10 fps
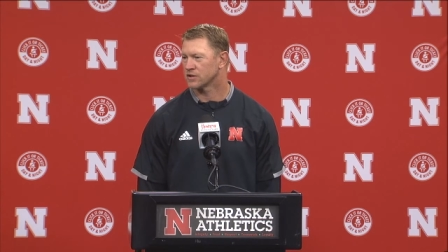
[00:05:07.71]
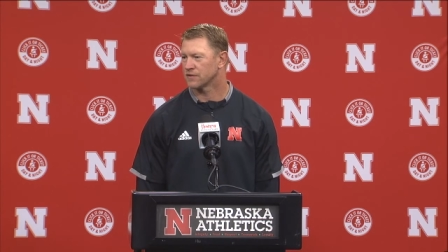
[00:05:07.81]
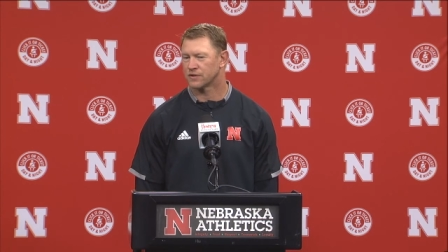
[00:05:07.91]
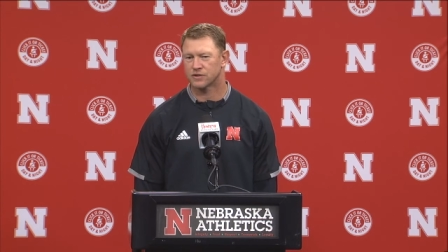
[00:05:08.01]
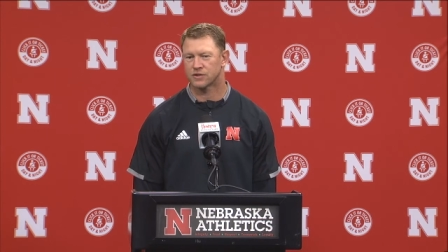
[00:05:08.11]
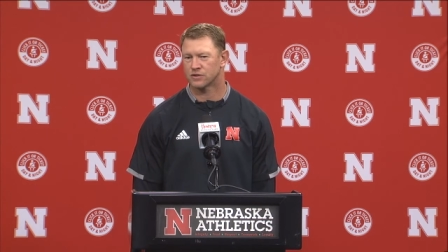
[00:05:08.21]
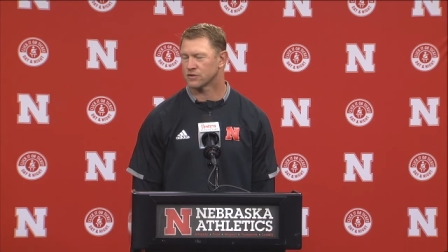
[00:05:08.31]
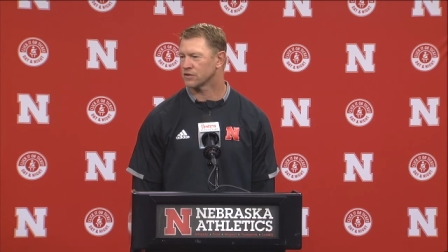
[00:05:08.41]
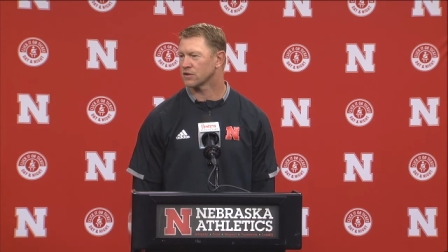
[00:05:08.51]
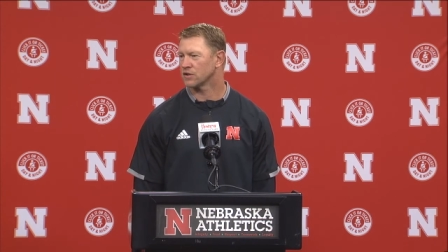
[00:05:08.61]
If the
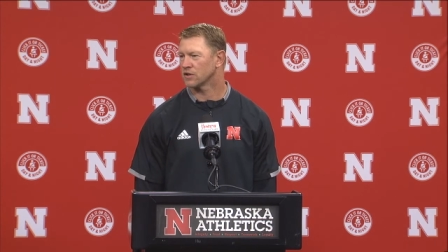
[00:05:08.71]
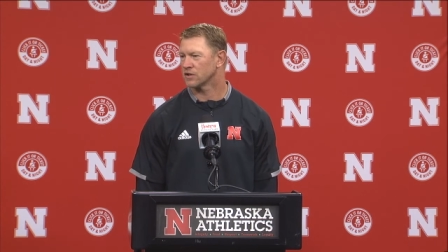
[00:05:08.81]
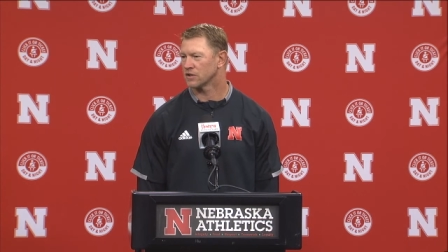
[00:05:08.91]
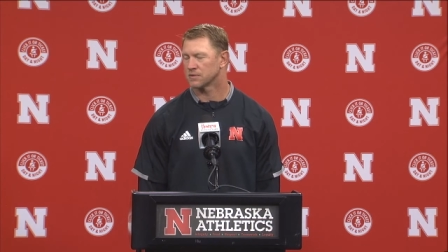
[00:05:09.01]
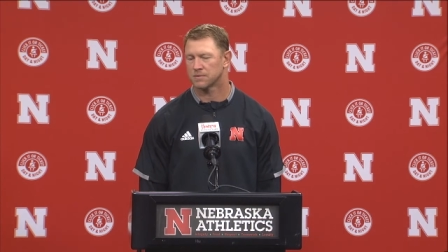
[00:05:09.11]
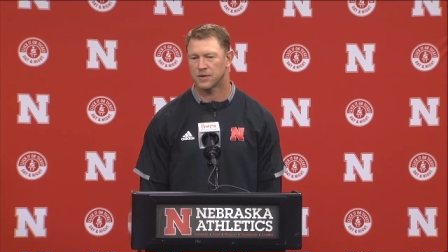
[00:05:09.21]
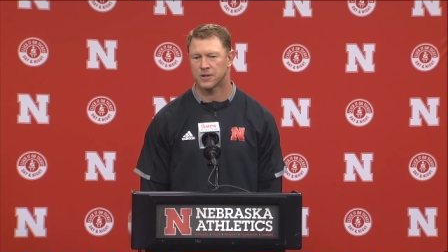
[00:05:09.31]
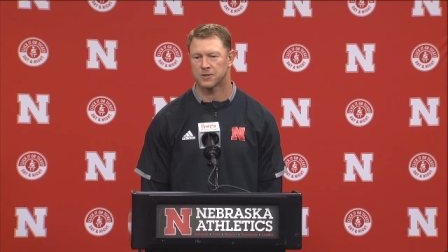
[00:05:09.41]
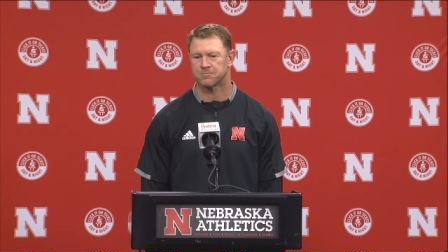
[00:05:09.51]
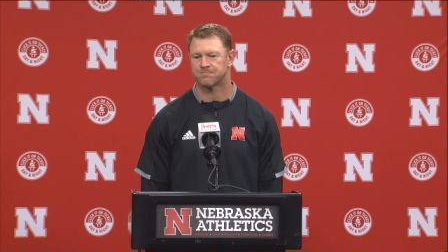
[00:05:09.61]
decision's a little harder,
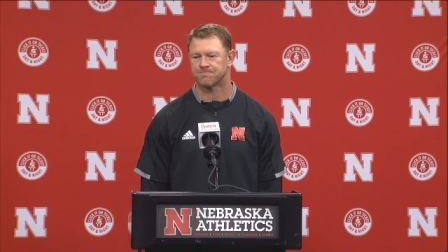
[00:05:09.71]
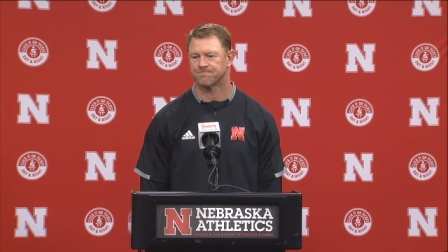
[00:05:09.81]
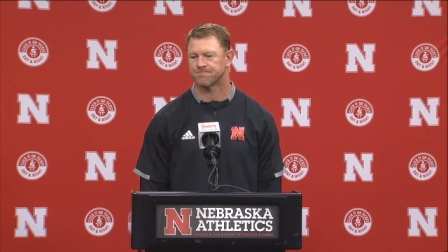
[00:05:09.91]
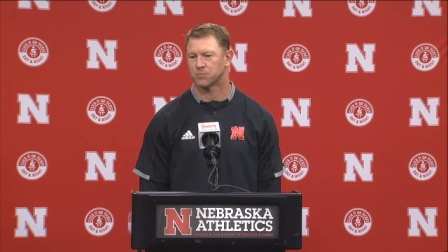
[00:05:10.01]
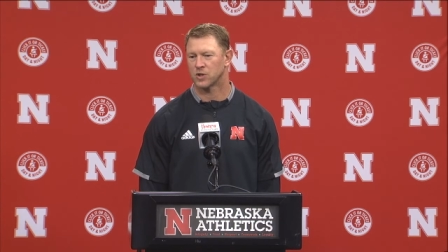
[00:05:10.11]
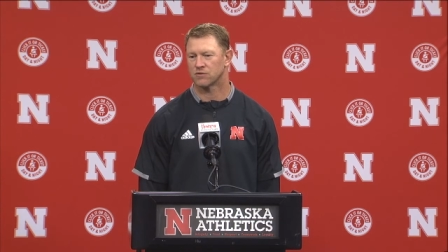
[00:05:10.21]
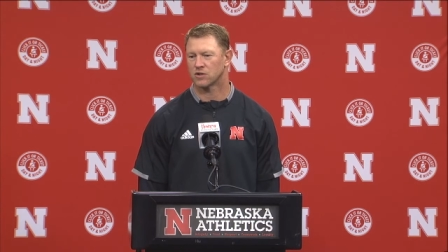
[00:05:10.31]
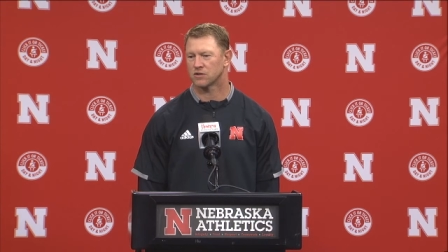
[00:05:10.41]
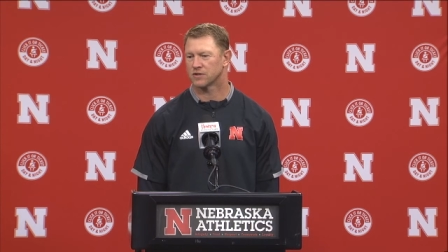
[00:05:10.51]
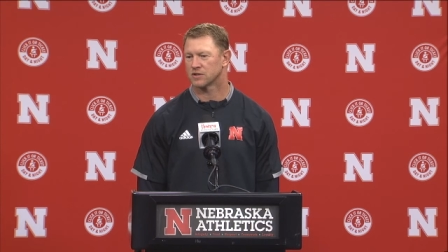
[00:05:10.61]
um, we
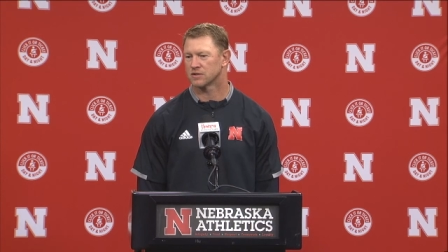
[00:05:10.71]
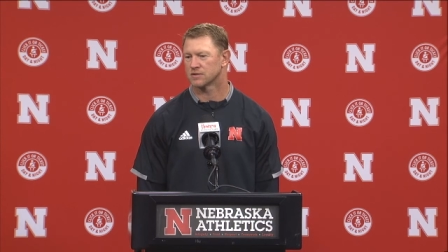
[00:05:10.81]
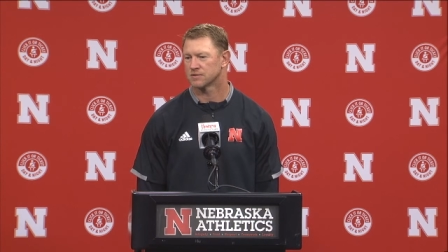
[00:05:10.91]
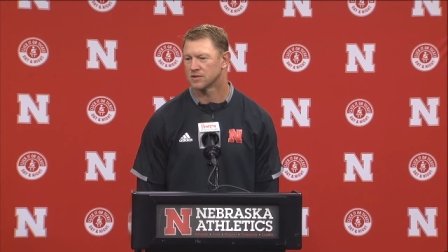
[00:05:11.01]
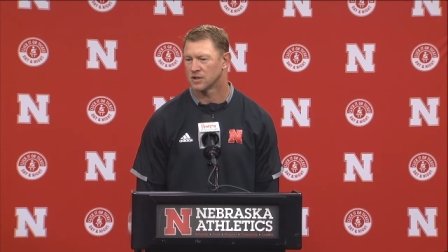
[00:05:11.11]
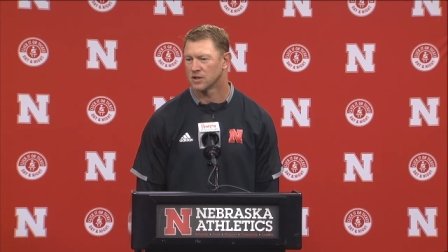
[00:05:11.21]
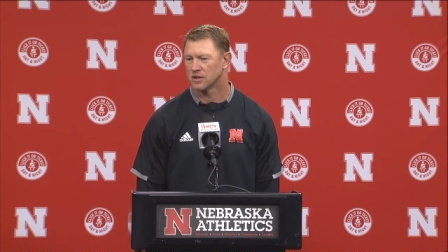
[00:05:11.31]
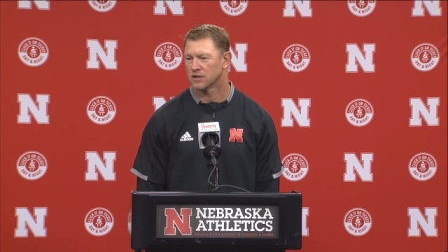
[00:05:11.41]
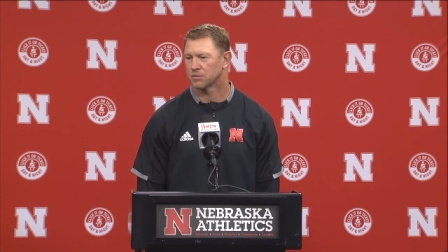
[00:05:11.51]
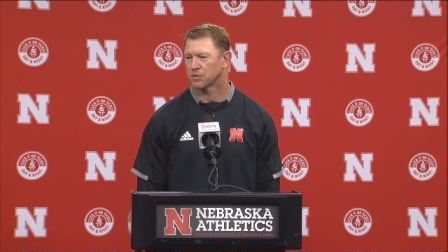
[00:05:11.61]
involve the
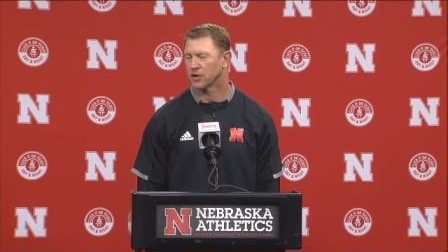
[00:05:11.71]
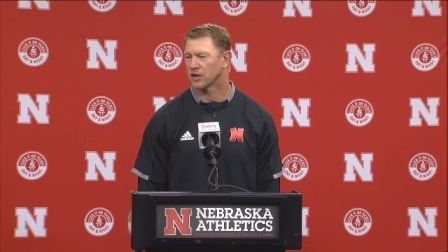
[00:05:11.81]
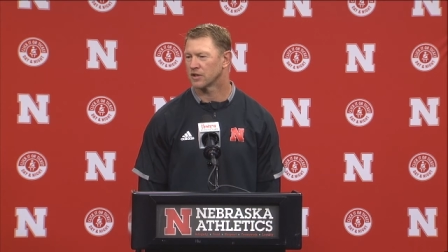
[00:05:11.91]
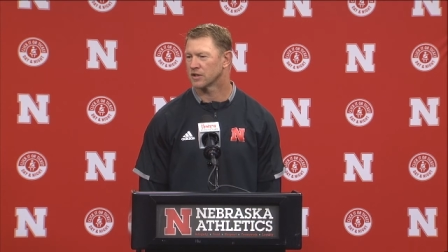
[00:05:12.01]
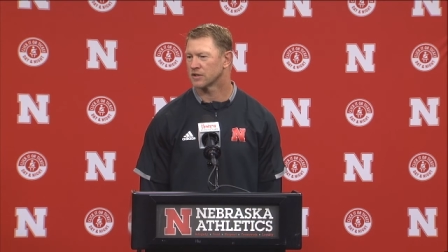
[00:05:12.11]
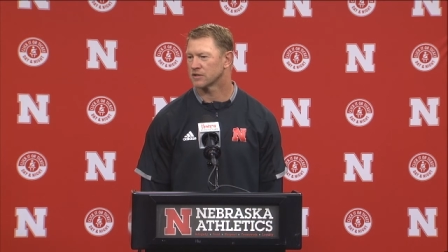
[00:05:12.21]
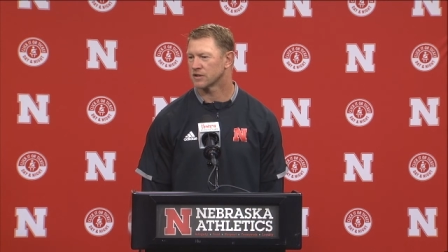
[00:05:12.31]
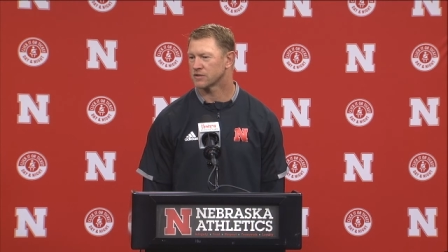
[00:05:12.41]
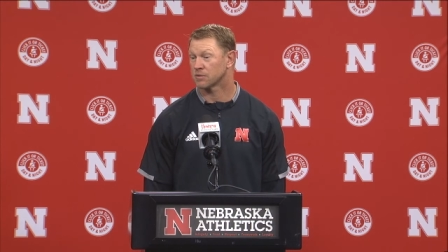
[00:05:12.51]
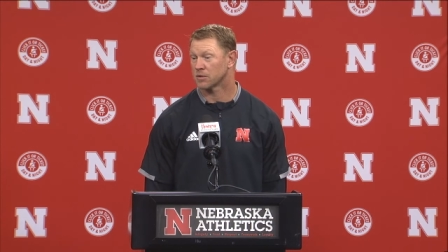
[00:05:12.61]
the player and,
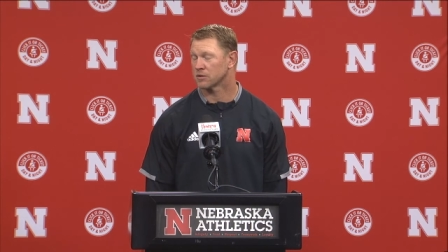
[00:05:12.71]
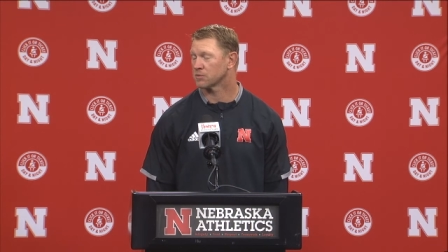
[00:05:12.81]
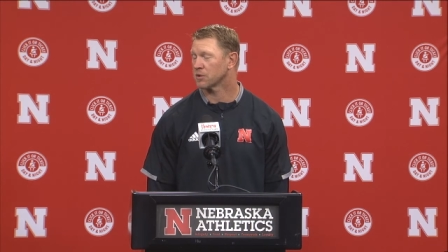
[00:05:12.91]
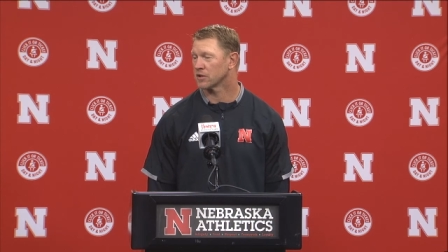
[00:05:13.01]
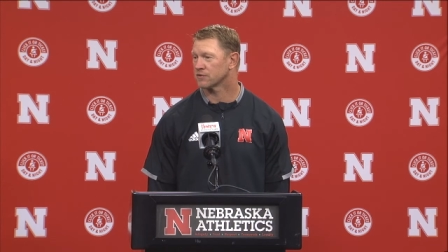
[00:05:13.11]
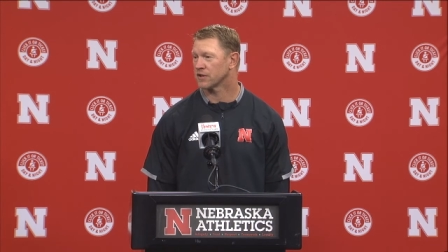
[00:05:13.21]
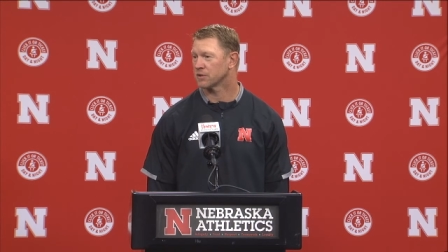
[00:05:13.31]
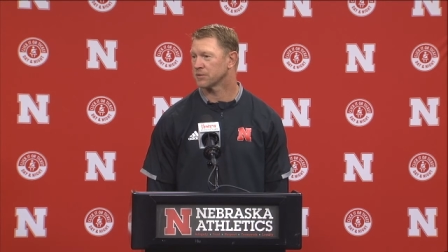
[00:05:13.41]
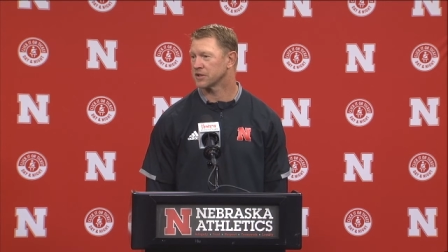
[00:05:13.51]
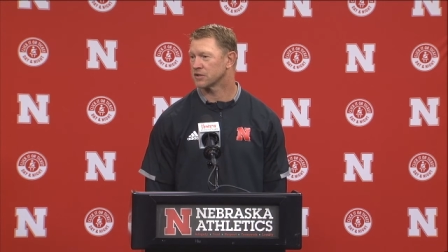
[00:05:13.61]
and sometimes the player's
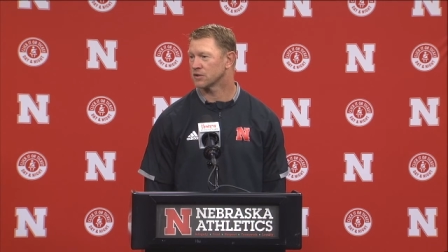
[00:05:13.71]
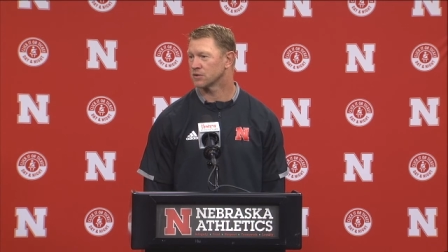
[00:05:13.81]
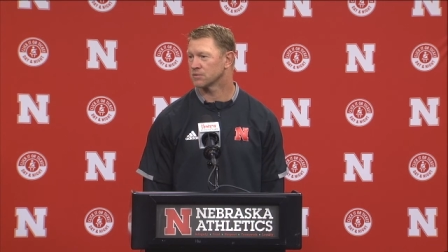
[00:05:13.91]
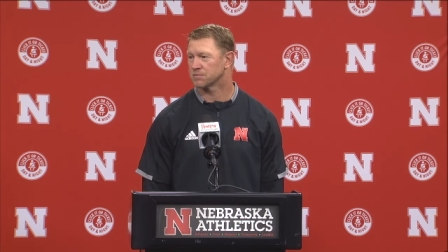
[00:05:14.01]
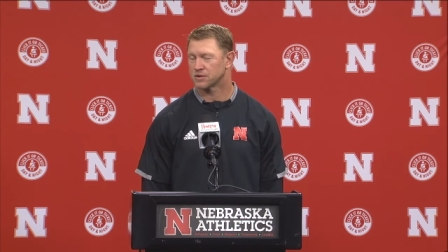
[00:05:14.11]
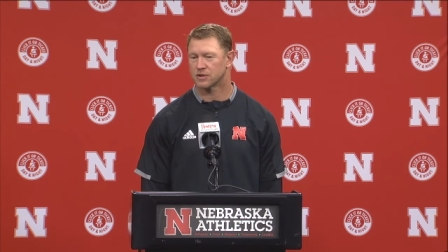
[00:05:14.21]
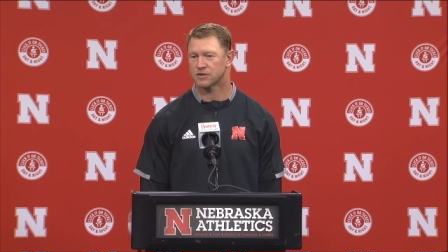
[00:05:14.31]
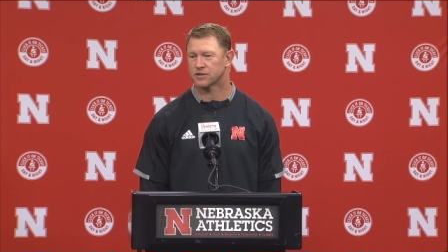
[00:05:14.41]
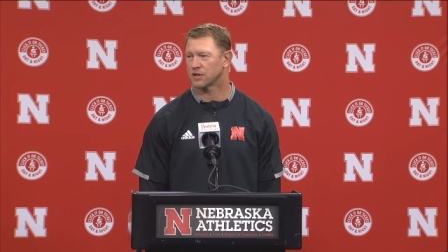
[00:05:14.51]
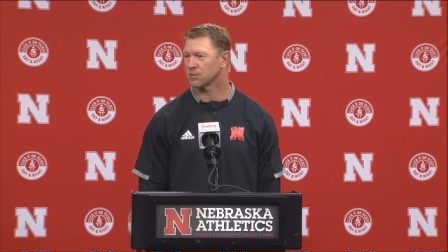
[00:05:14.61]
family too to
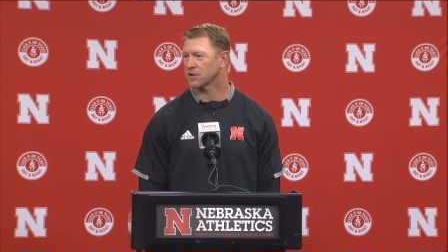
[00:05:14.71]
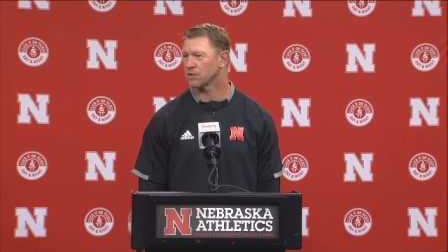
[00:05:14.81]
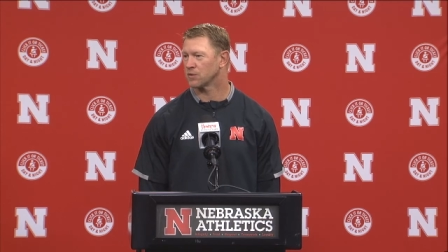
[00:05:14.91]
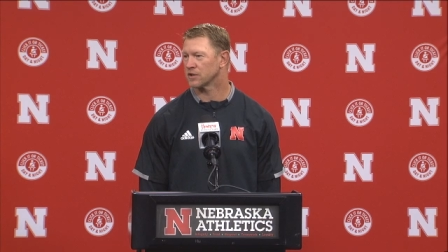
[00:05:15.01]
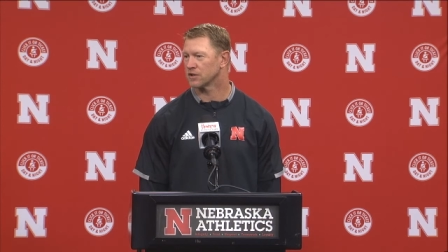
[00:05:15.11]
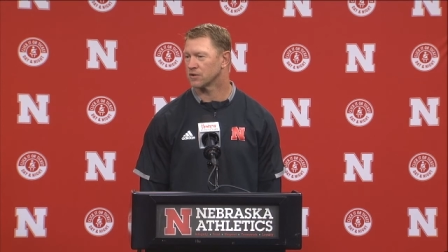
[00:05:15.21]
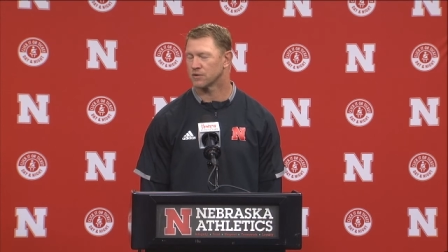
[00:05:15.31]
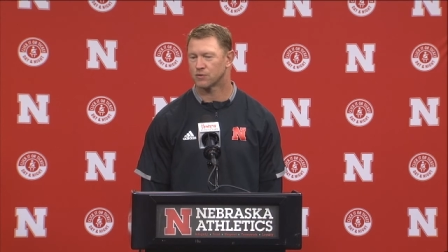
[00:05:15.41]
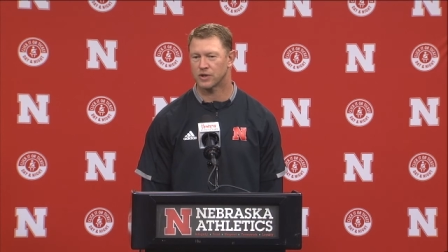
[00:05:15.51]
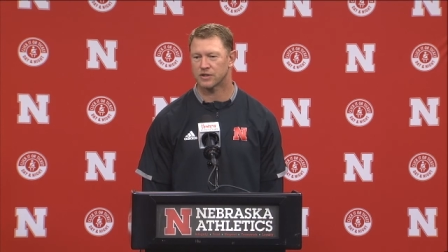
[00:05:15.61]
decide what they want to do
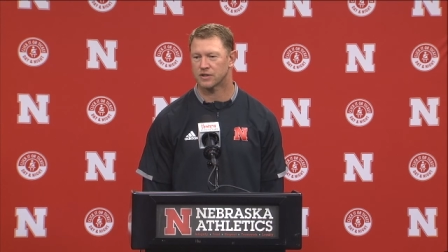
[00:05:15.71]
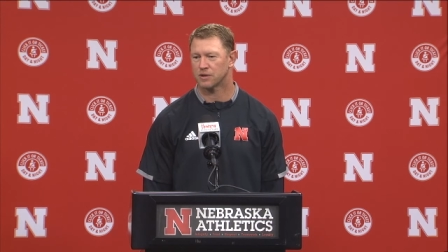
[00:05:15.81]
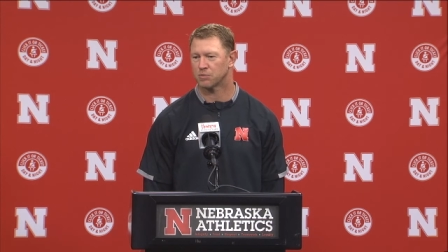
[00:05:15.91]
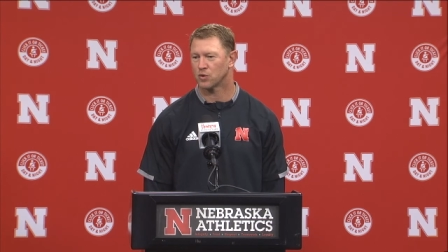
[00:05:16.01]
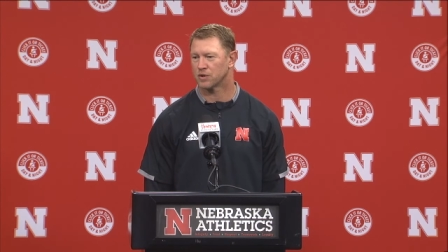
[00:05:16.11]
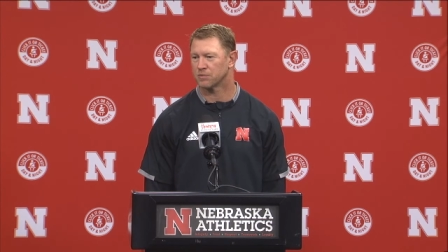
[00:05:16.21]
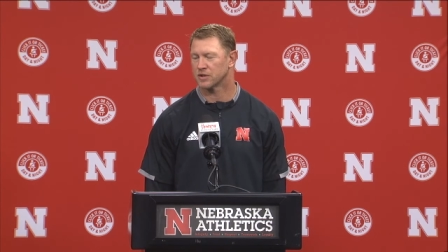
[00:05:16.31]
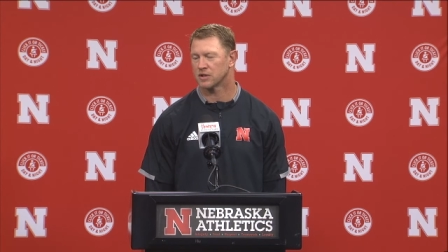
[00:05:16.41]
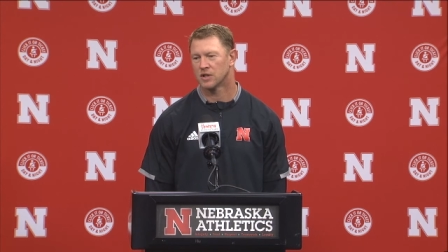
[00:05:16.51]
if we get to that point. But